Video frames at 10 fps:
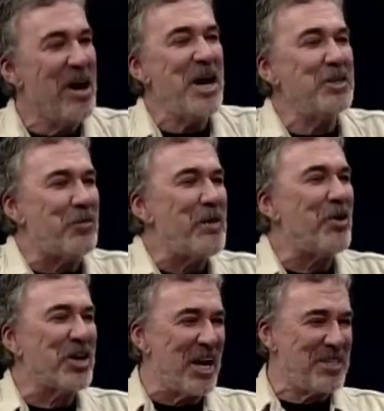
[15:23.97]
His people
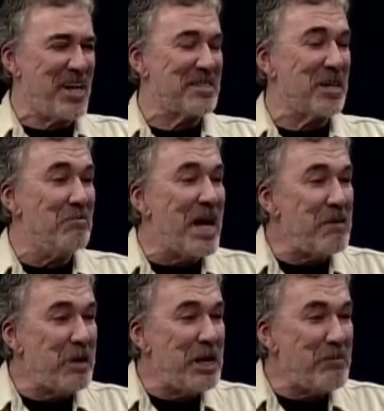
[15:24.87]
contacted my
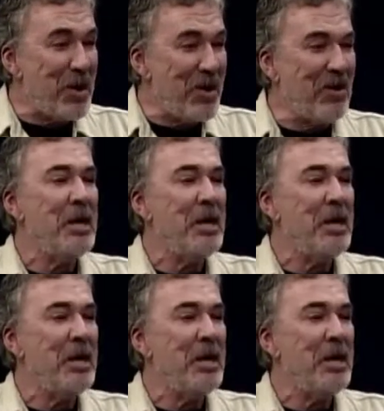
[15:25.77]
people,